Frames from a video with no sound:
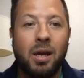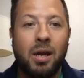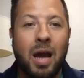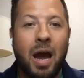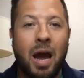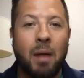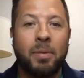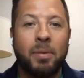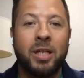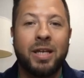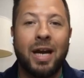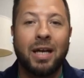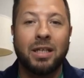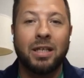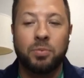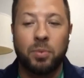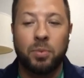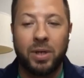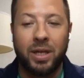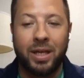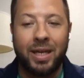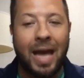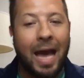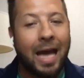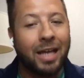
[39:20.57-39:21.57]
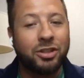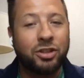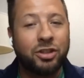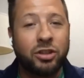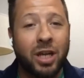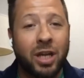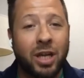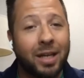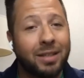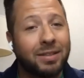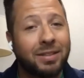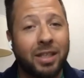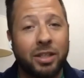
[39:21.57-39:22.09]
How many guys want to cash
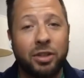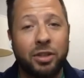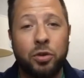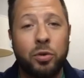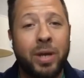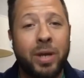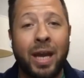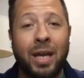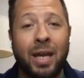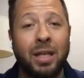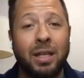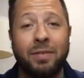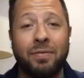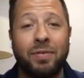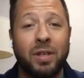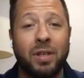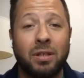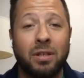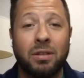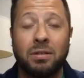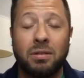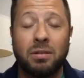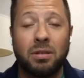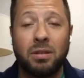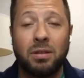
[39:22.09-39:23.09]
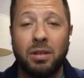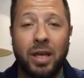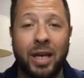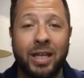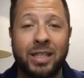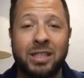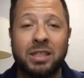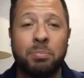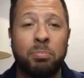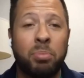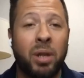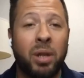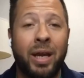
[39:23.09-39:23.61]
checks that you can't even
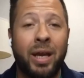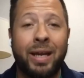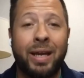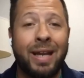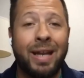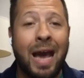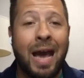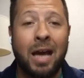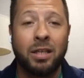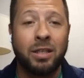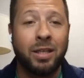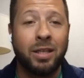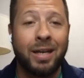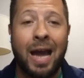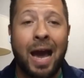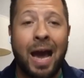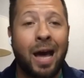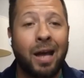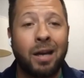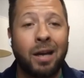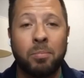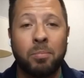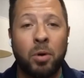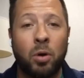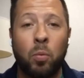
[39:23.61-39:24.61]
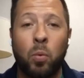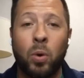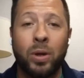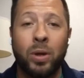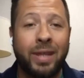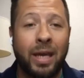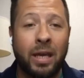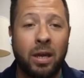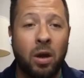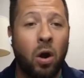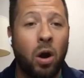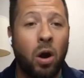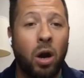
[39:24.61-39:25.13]
explain how you got them or what
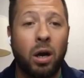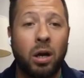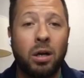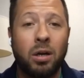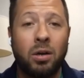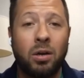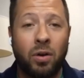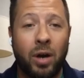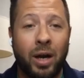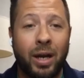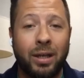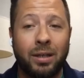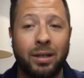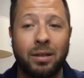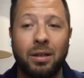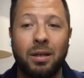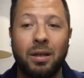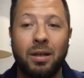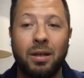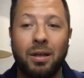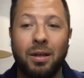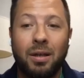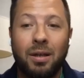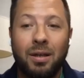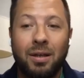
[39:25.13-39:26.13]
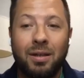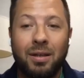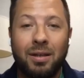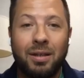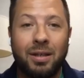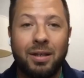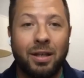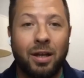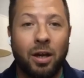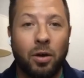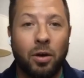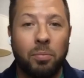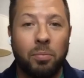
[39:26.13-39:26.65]
they are, right?
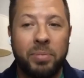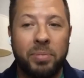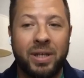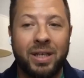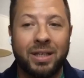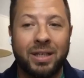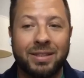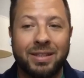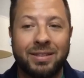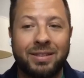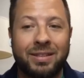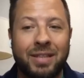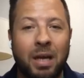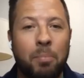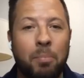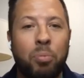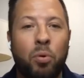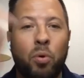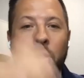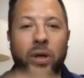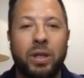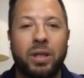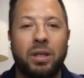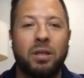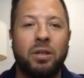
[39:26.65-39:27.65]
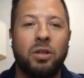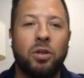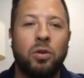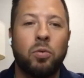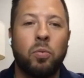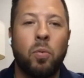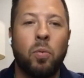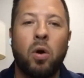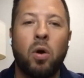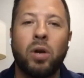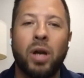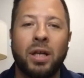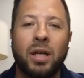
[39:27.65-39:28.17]
You know, because at some point
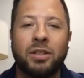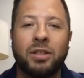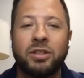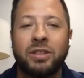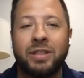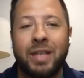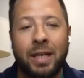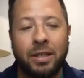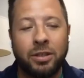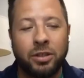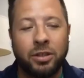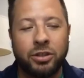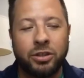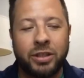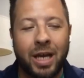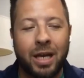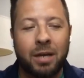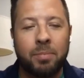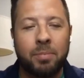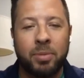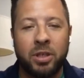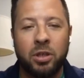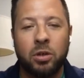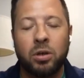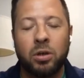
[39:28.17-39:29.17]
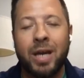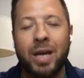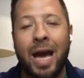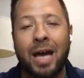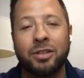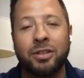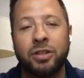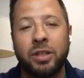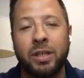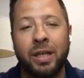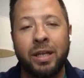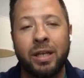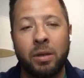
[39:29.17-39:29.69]
you won't understand your check, but you'll
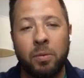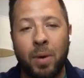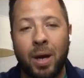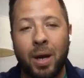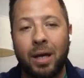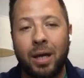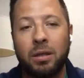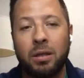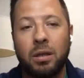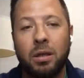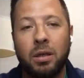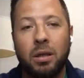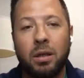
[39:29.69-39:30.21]
cash it anyway.